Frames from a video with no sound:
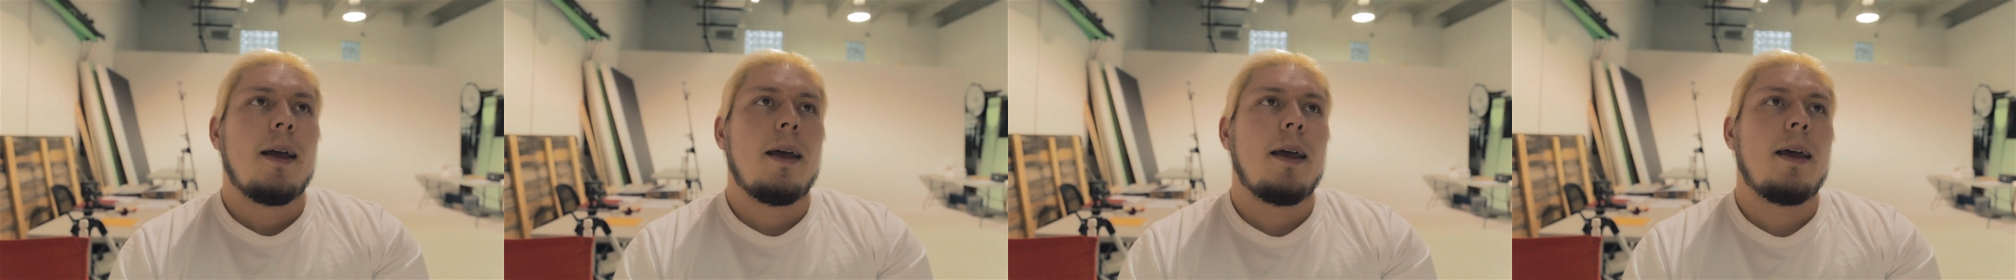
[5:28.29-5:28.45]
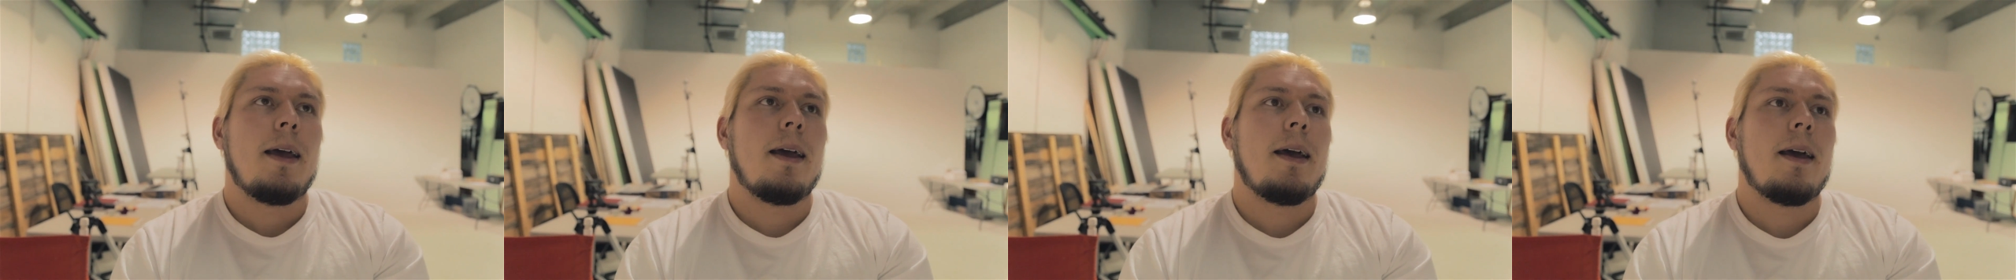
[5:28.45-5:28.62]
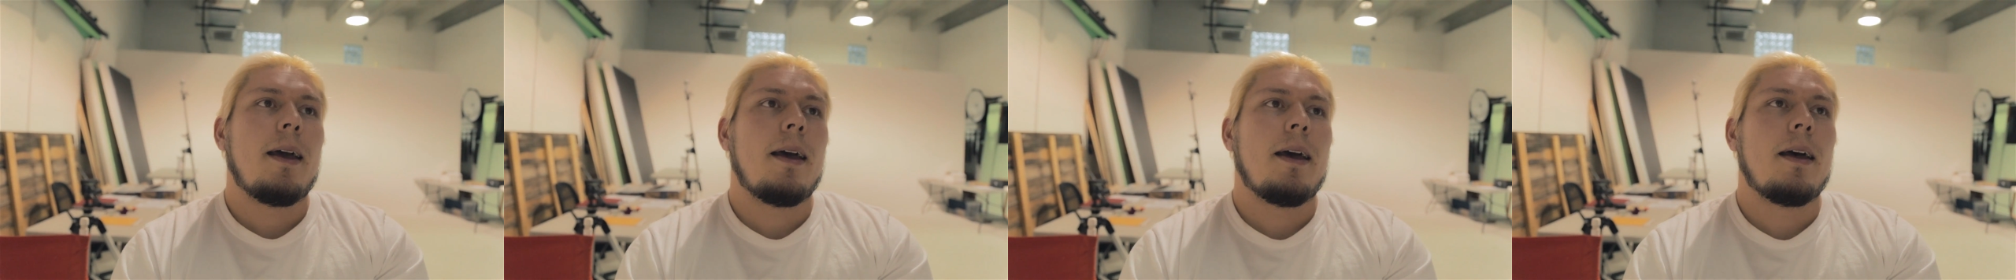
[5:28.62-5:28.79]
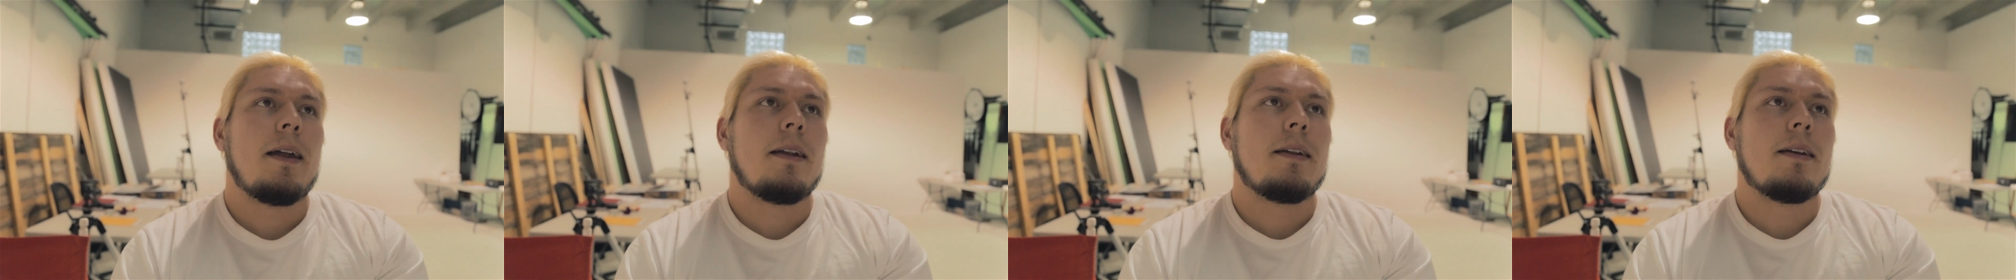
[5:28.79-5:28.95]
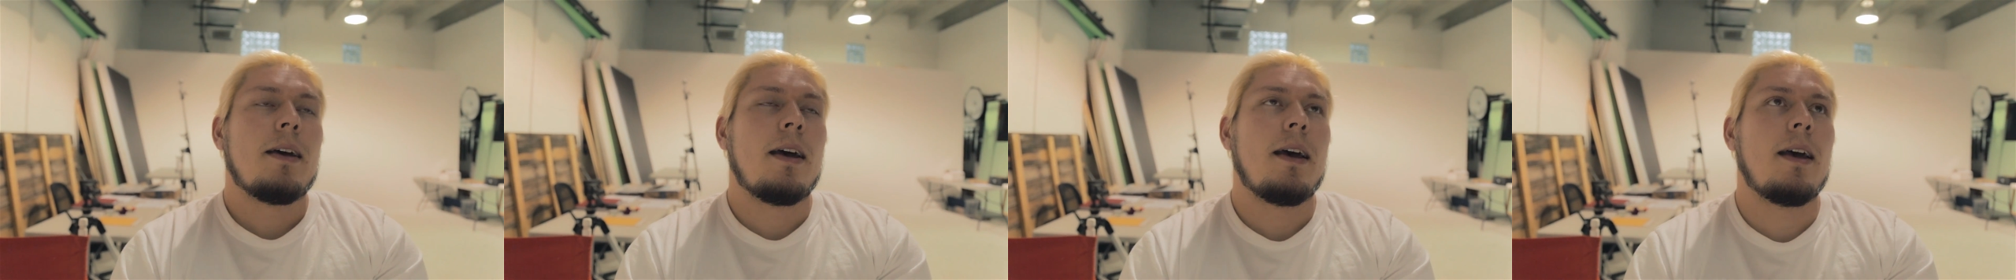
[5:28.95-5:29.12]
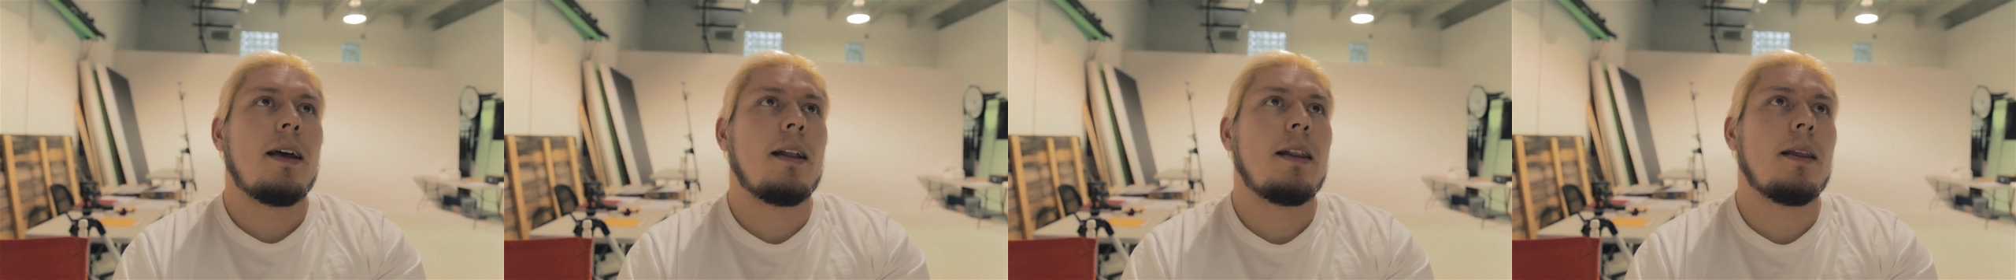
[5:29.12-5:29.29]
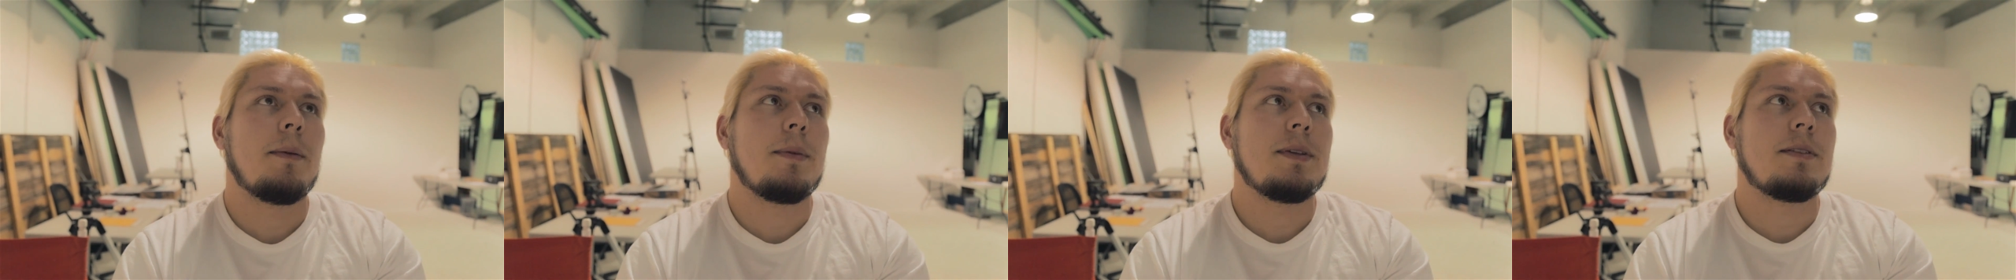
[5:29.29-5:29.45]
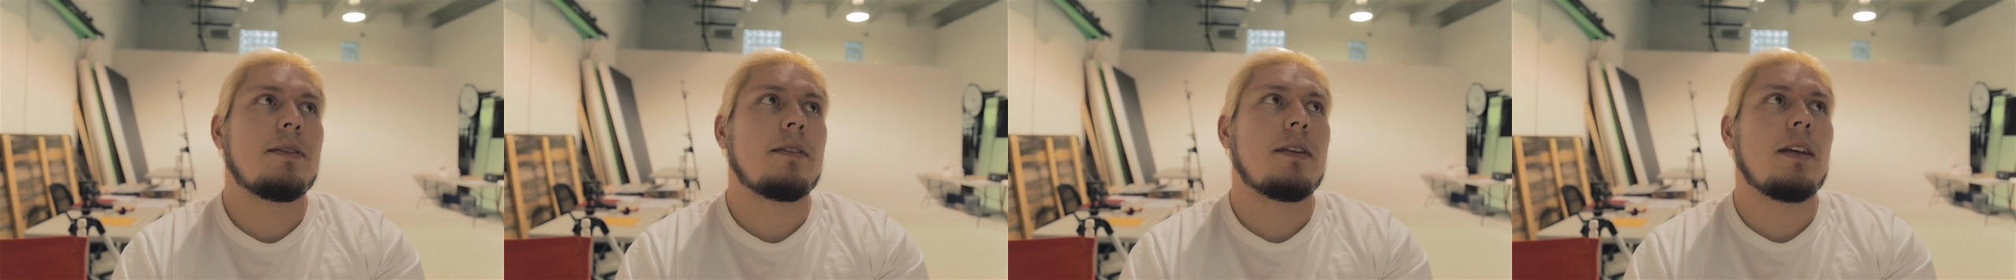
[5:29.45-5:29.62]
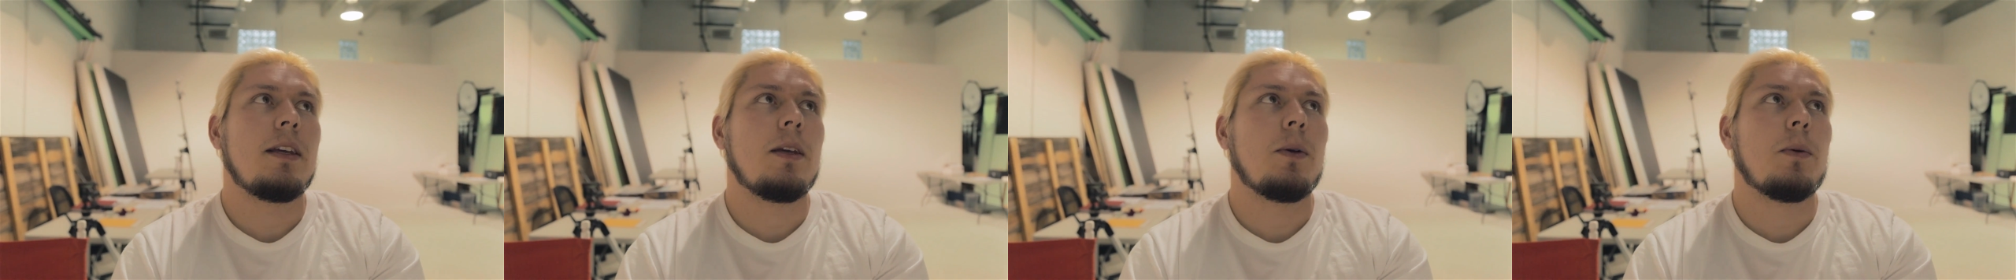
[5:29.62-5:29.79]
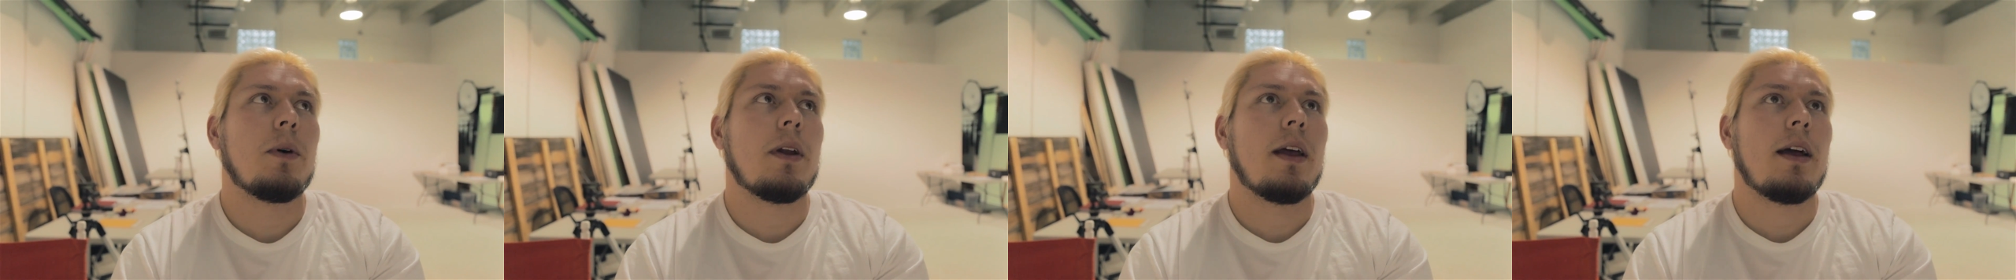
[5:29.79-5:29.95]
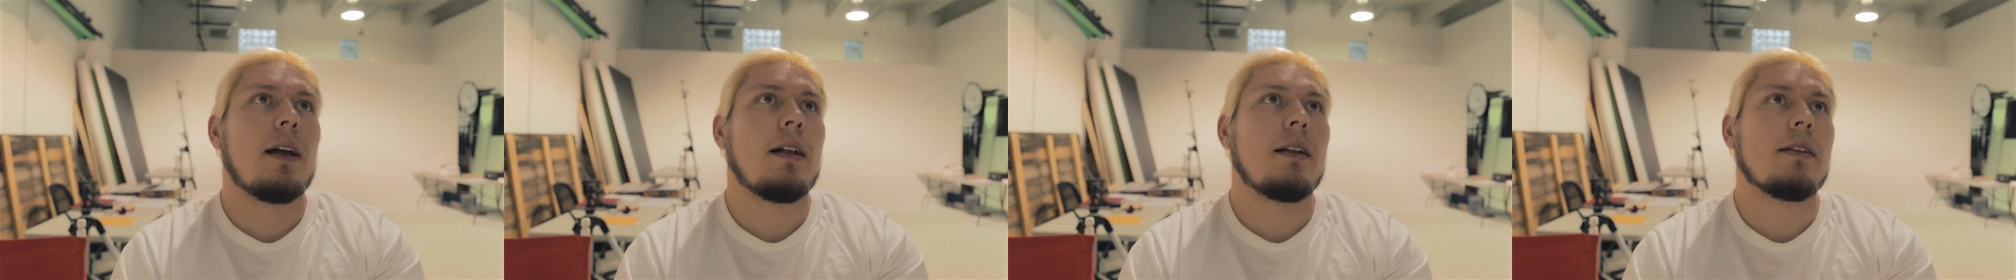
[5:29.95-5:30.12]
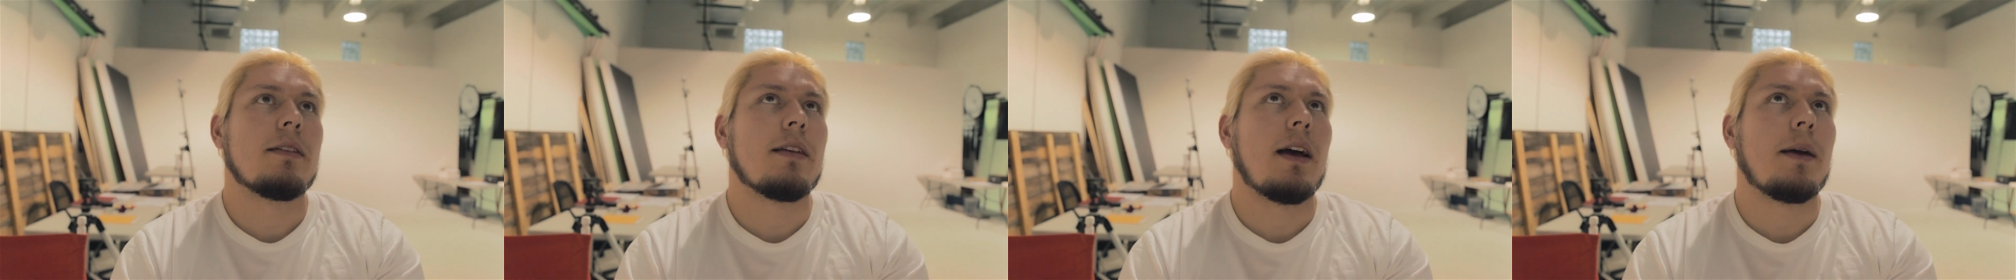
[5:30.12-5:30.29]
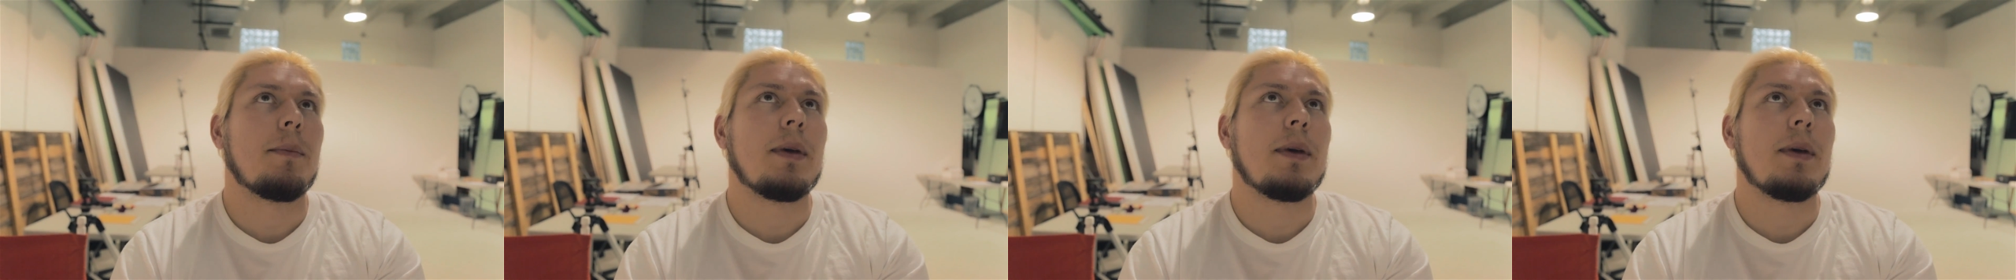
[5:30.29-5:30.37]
And let me see what else.